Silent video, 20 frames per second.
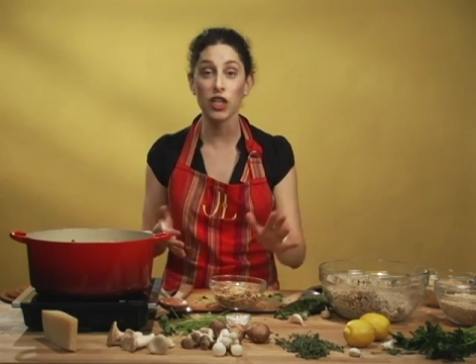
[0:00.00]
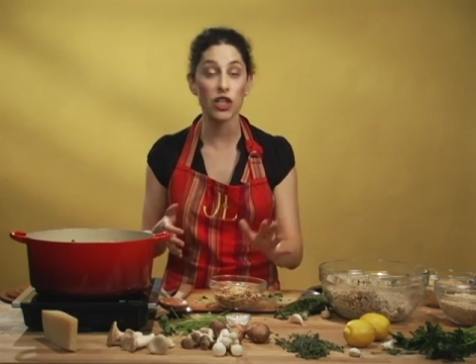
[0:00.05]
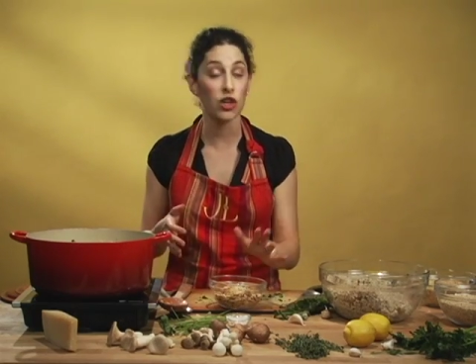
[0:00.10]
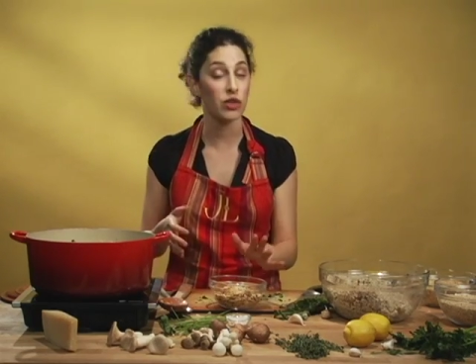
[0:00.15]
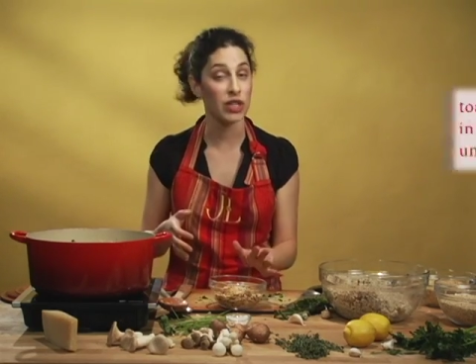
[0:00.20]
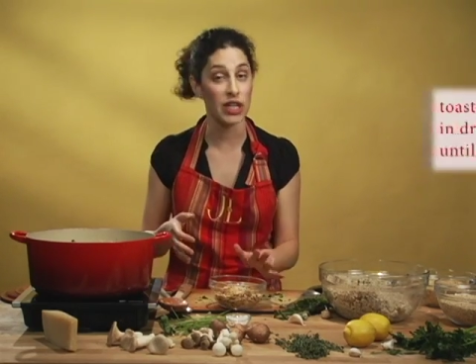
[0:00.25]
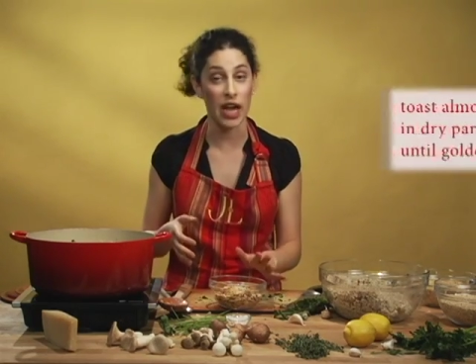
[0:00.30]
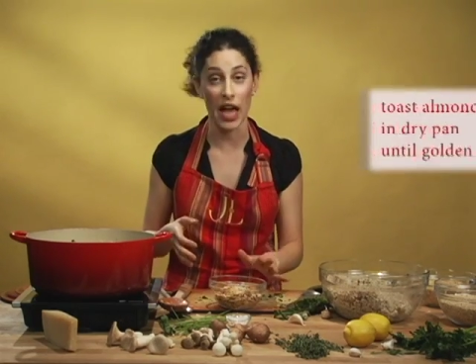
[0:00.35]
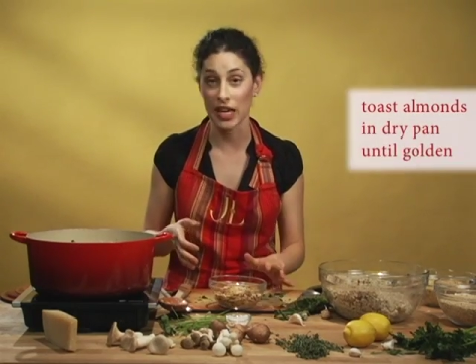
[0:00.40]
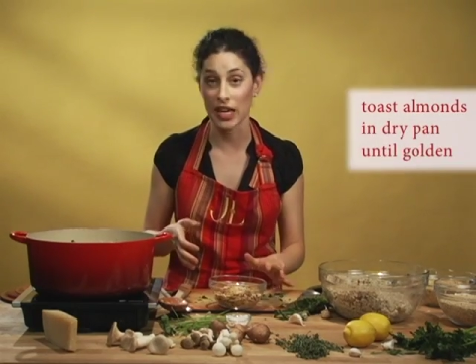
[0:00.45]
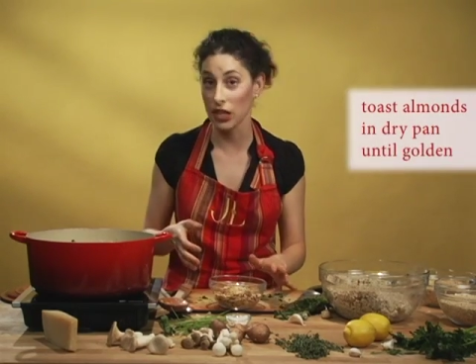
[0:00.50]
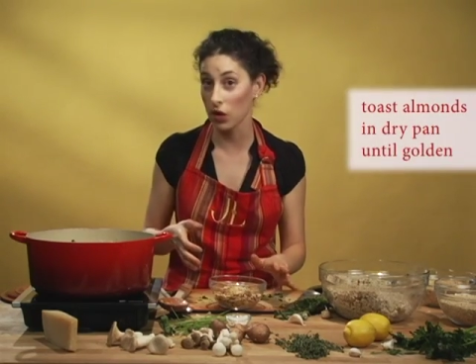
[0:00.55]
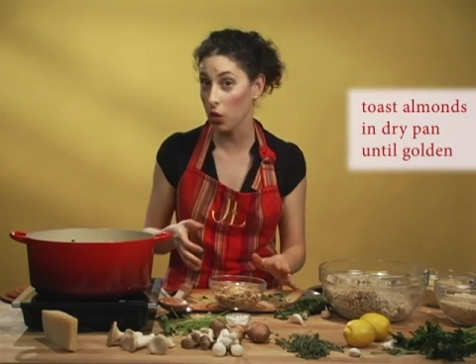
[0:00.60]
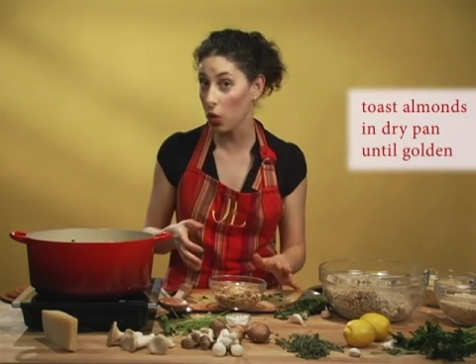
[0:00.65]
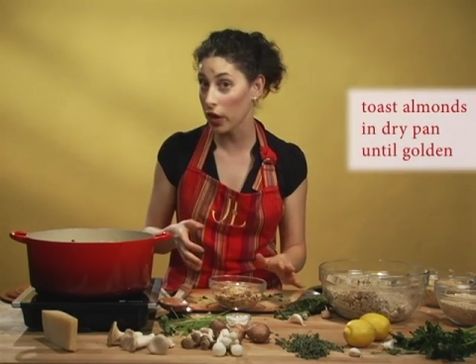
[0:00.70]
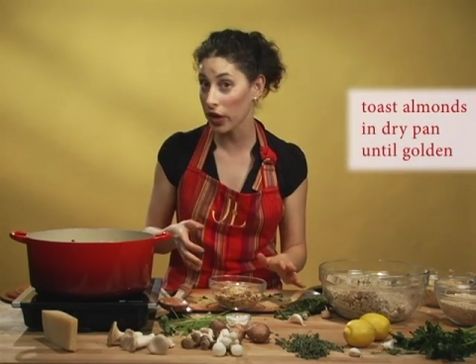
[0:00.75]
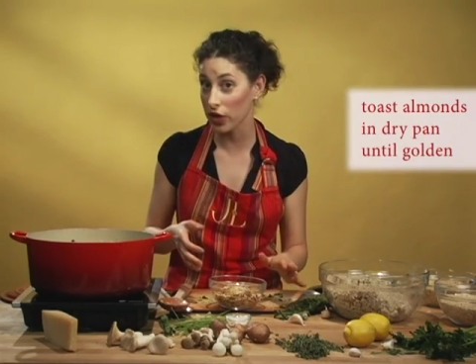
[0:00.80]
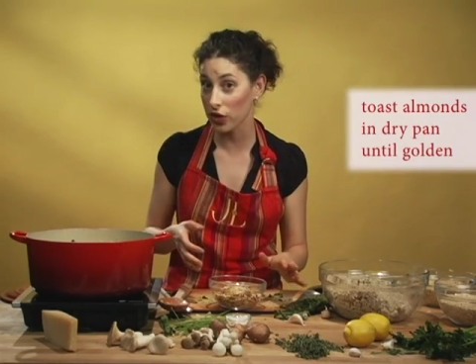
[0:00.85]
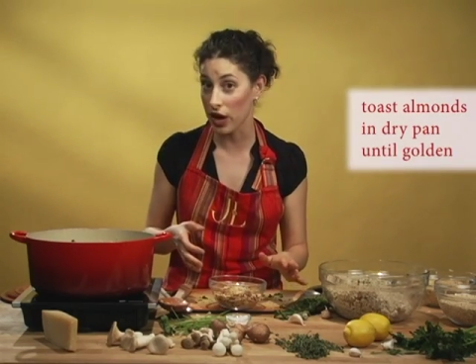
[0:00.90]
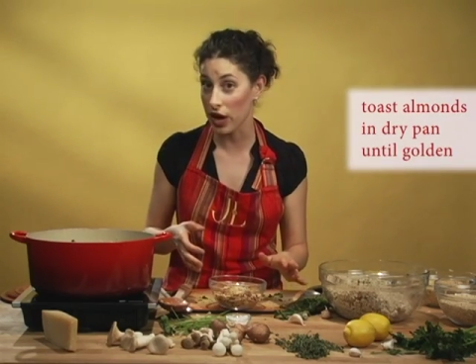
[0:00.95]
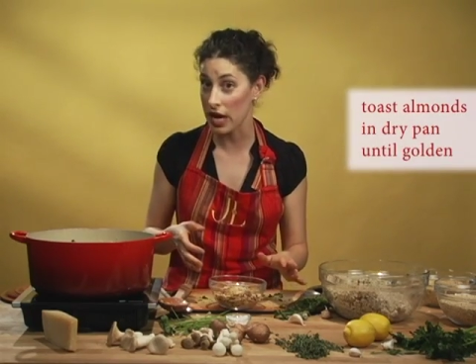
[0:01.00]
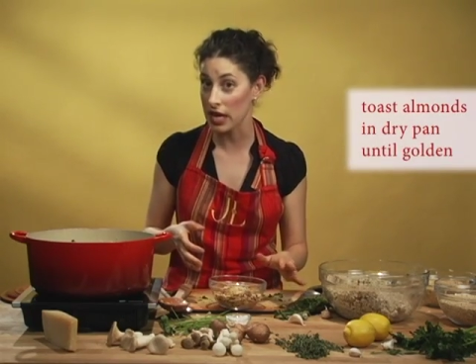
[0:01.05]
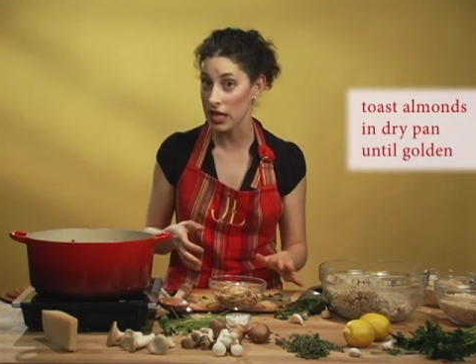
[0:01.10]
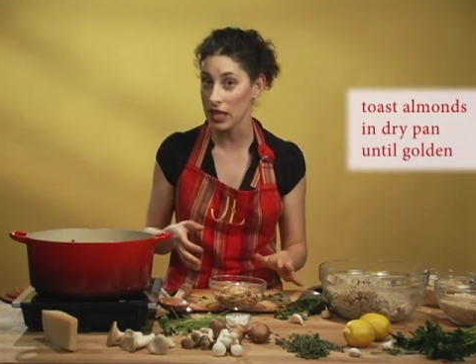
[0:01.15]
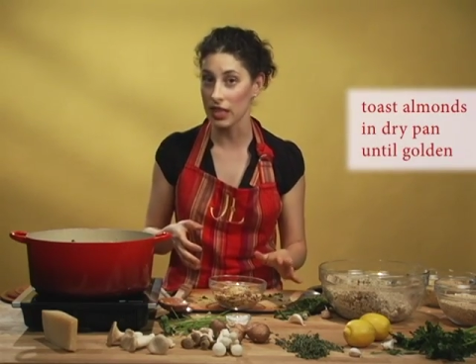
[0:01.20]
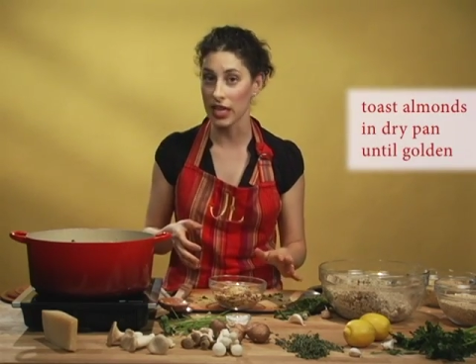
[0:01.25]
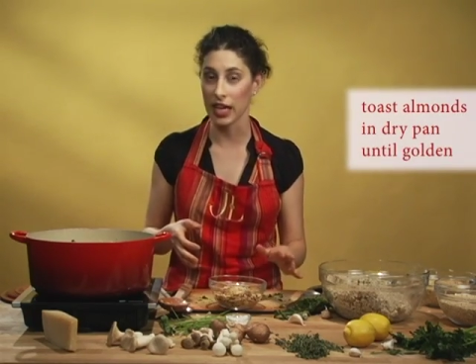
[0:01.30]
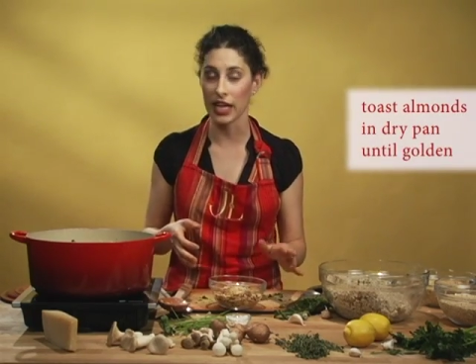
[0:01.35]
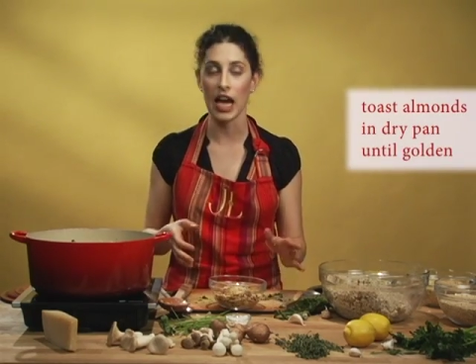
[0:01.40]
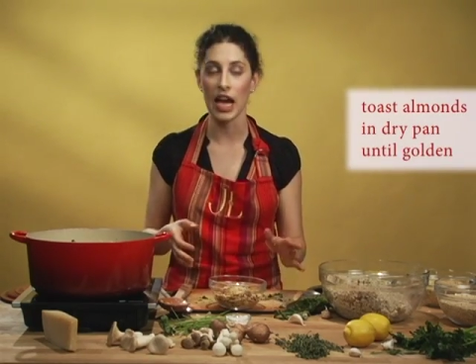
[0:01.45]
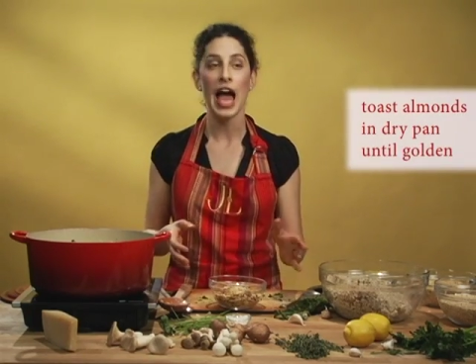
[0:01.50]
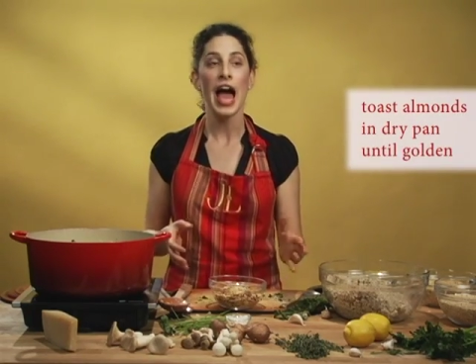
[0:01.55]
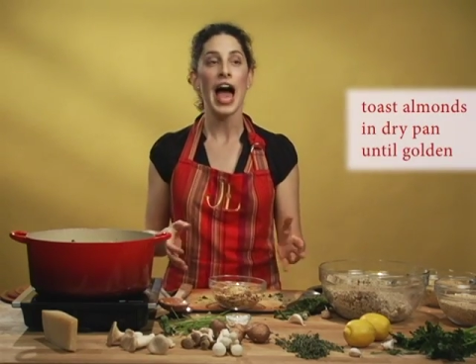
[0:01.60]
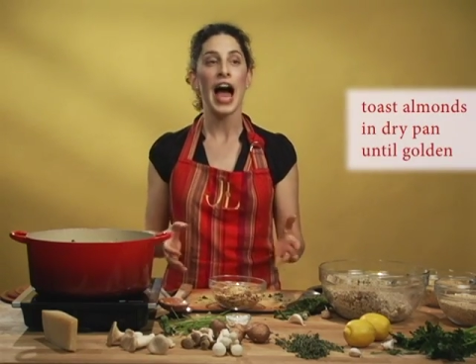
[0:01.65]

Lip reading: You don't need any oil or anything,